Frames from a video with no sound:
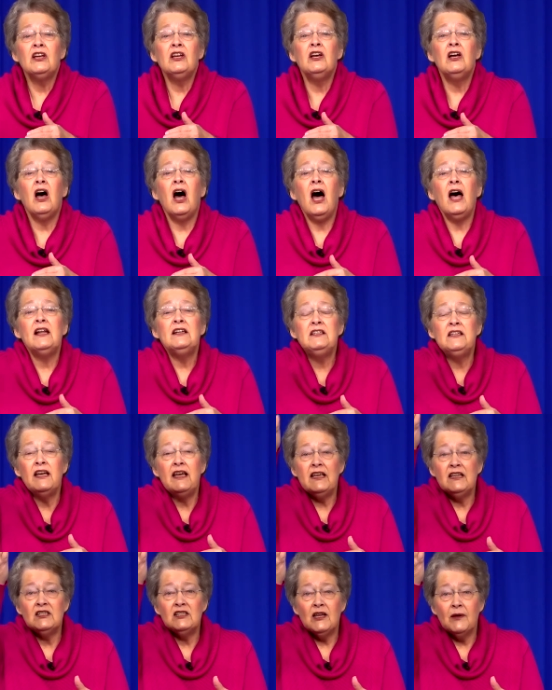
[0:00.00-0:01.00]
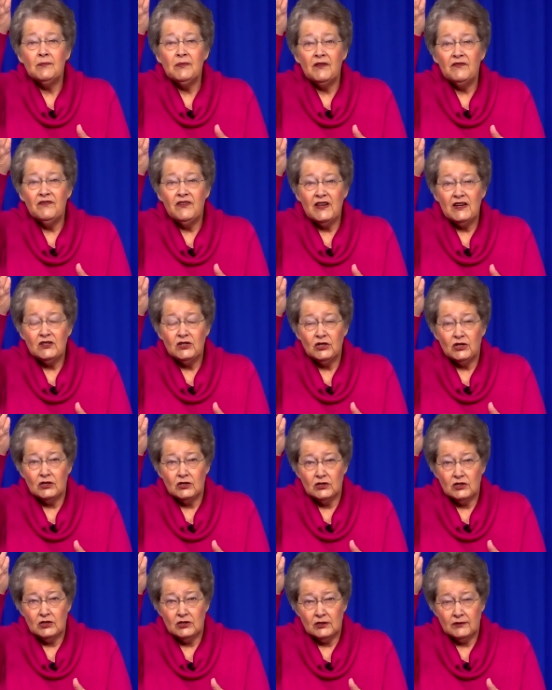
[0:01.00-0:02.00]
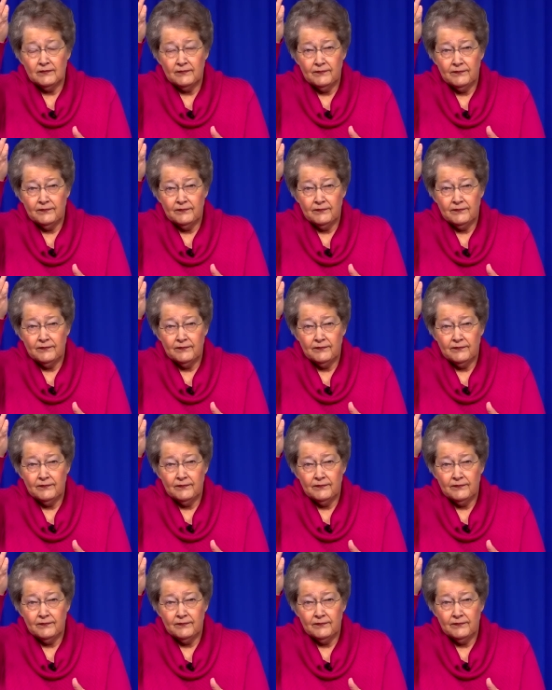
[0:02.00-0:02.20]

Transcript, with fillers: God takes up the vengeance.